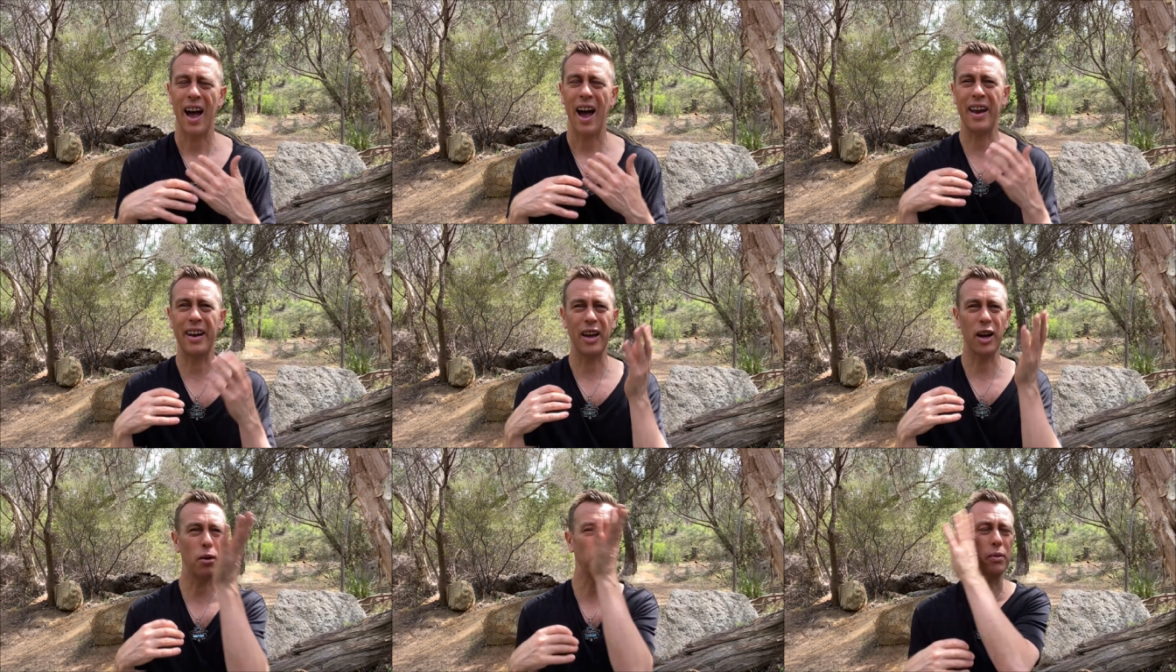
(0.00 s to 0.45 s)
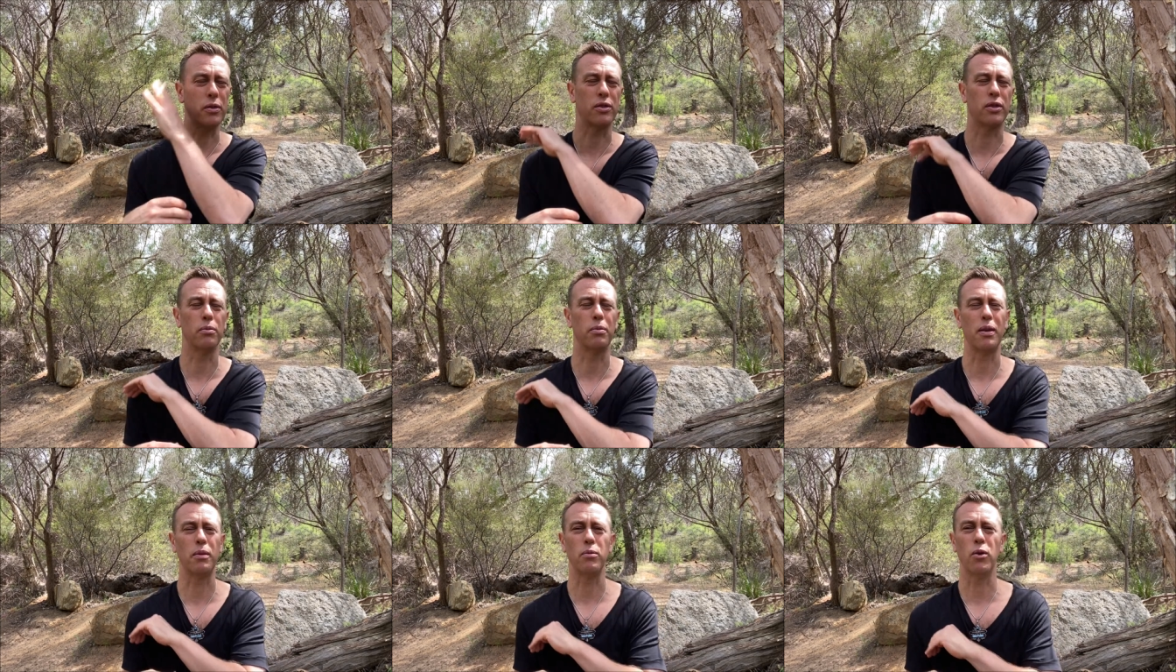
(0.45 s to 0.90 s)
and help us
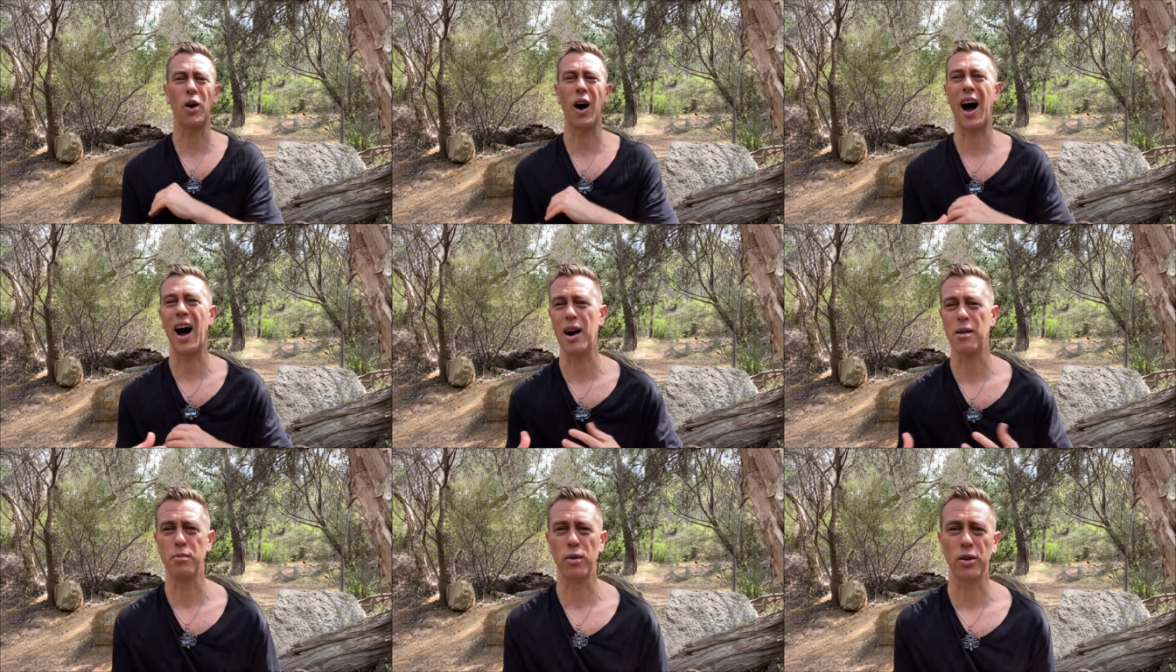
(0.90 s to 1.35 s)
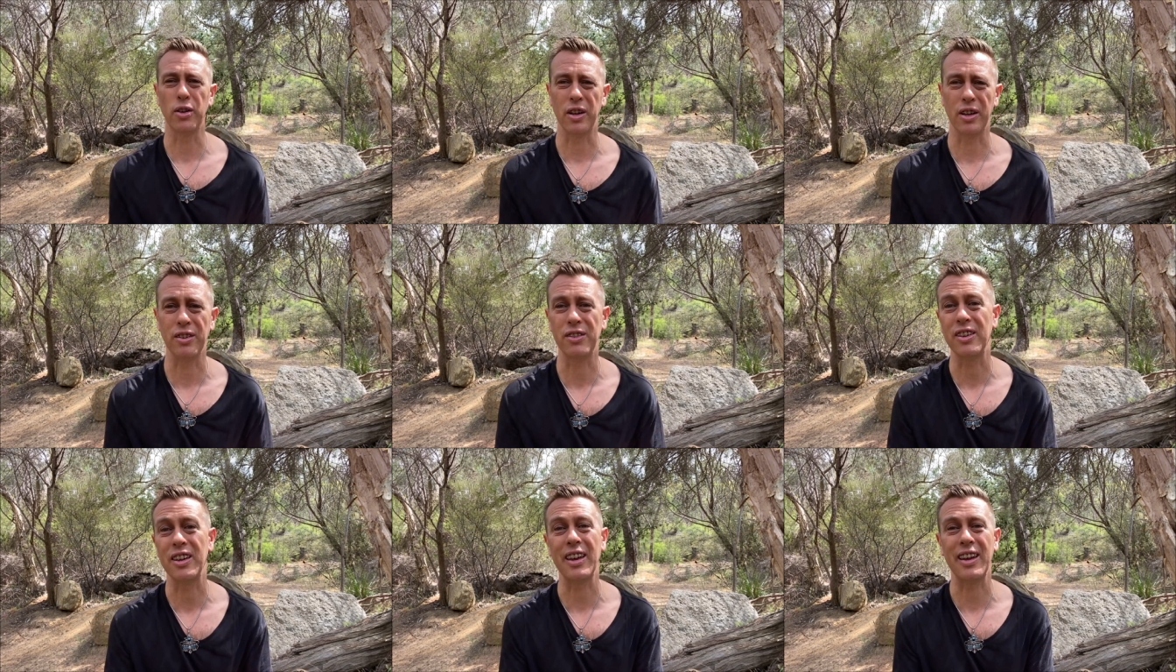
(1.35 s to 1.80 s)
to be more
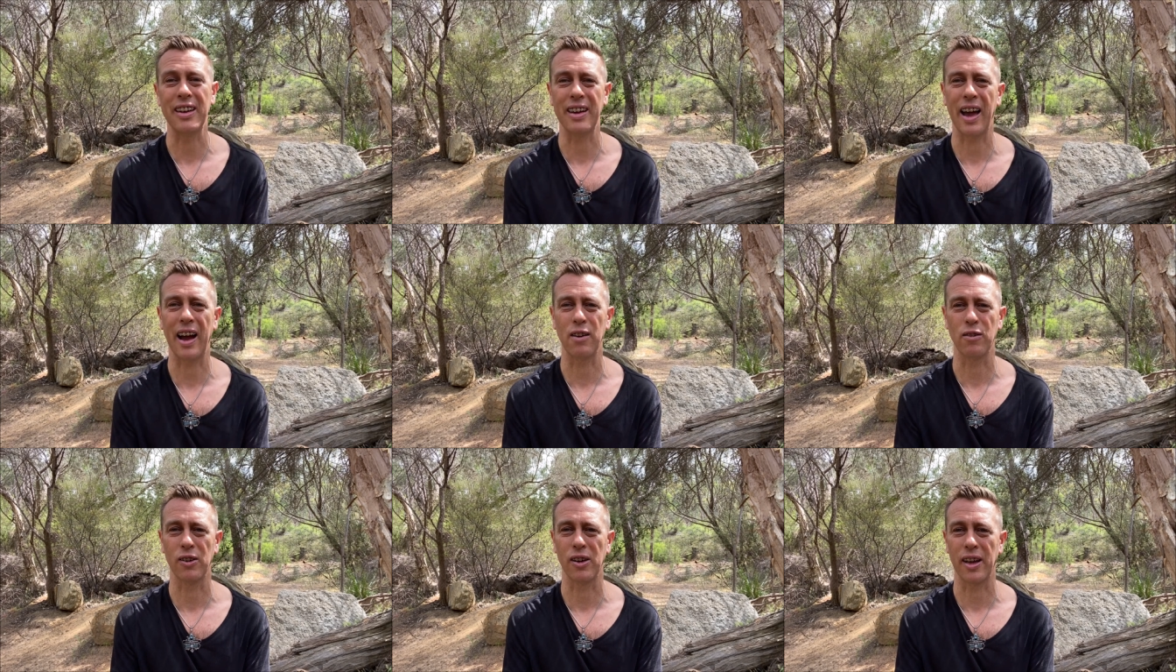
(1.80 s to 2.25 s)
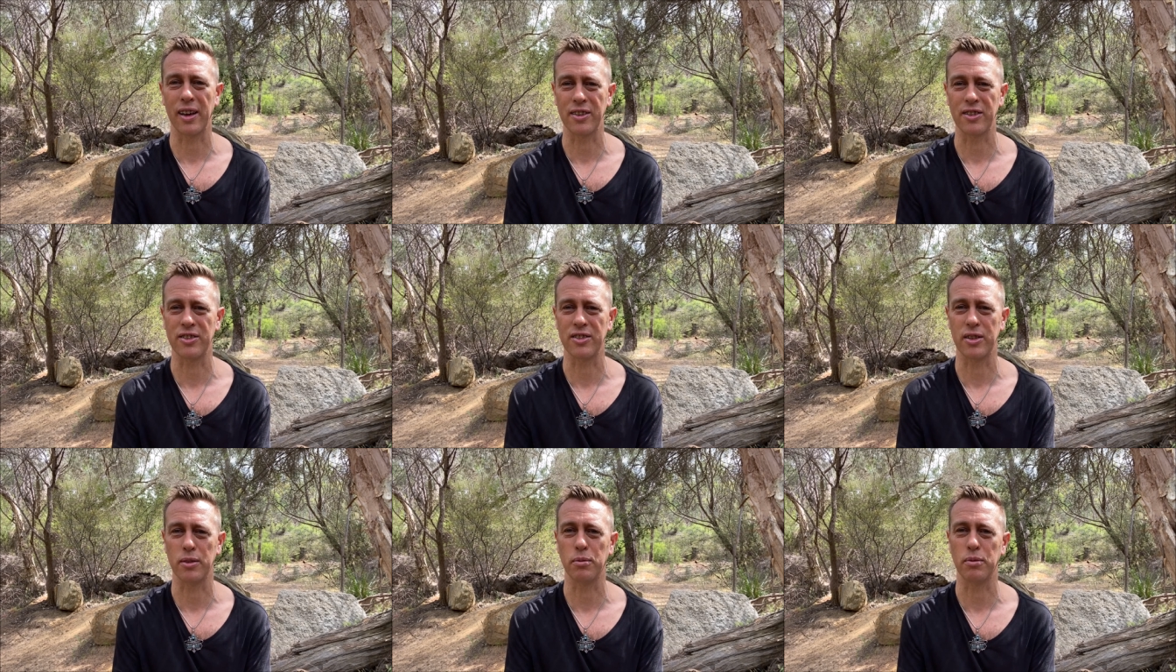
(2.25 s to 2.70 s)
harmonious in our
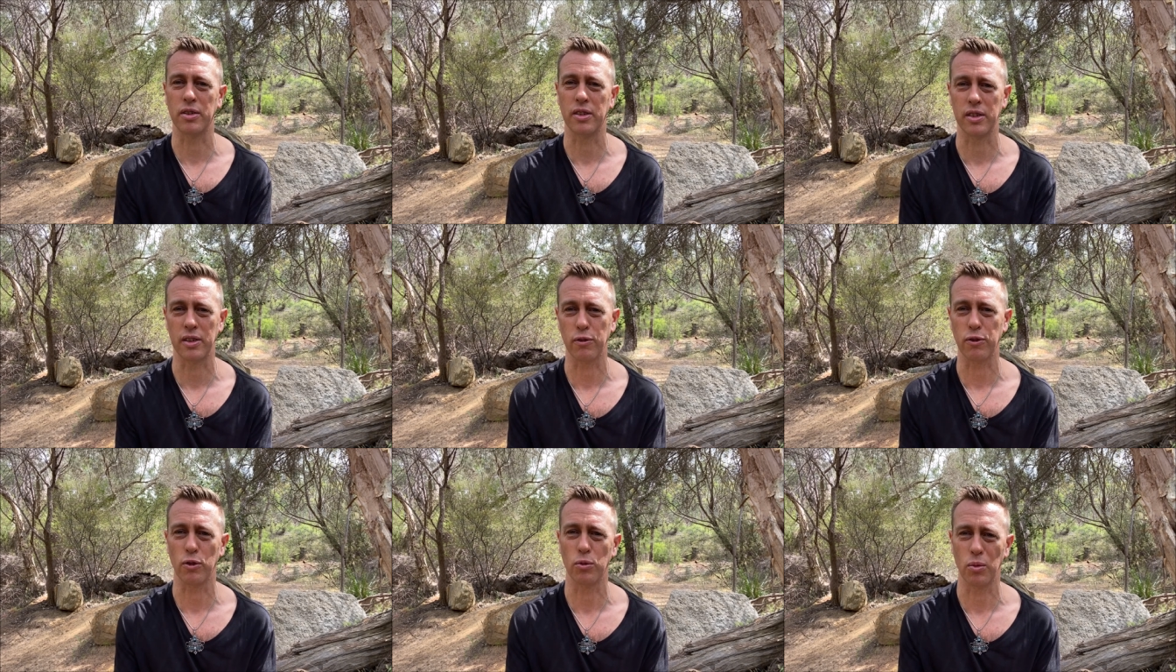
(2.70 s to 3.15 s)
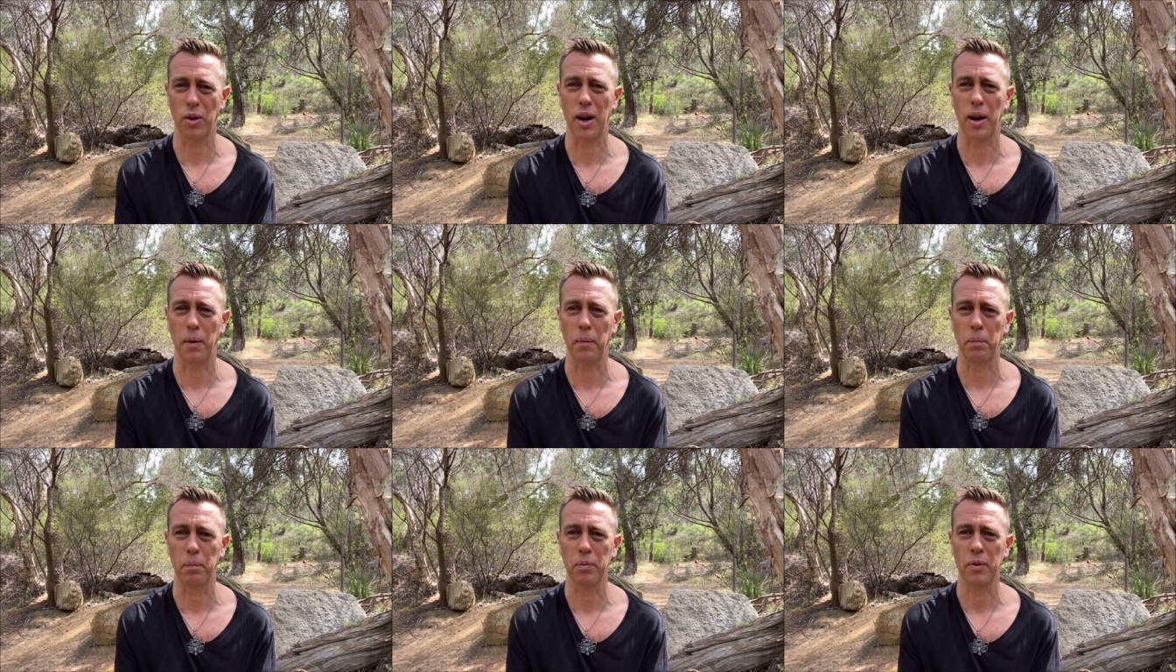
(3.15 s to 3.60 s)
relationships in different
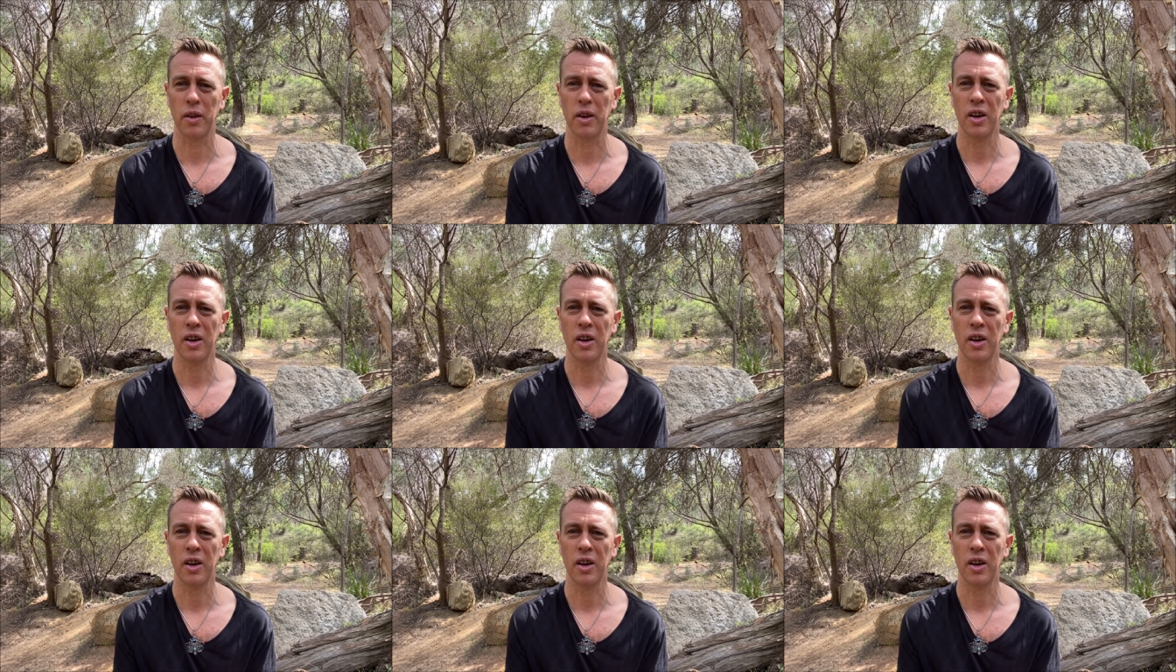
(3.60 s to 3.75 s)
ways.